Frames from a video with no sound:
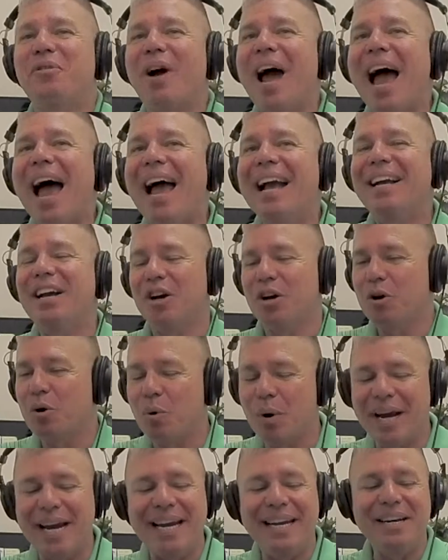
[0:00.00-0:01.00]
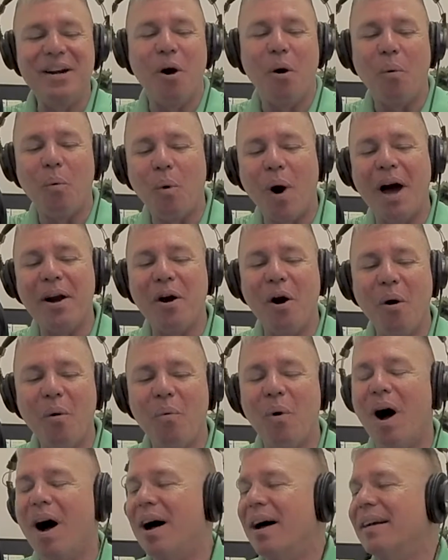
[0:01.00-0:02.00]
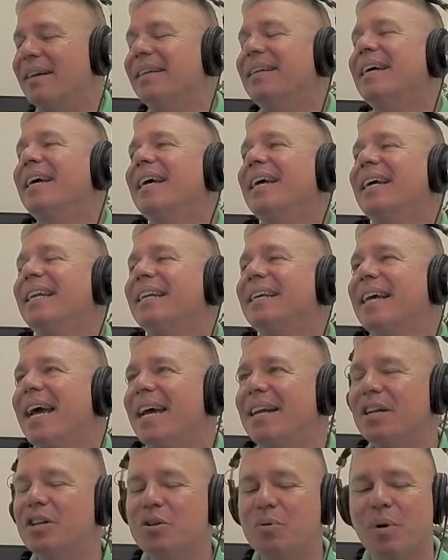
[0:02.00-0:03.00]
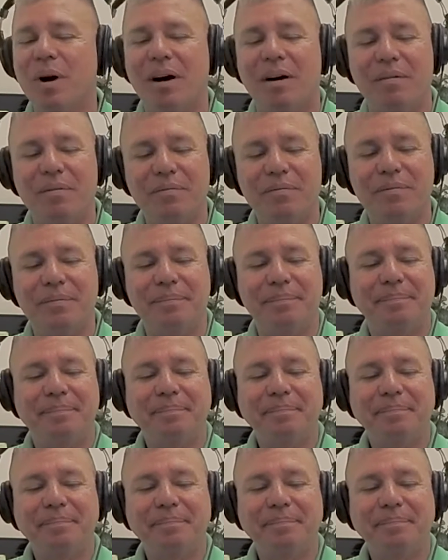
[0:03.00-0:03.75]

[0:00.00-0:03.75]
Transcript: Drag Queen 101 in K to 12.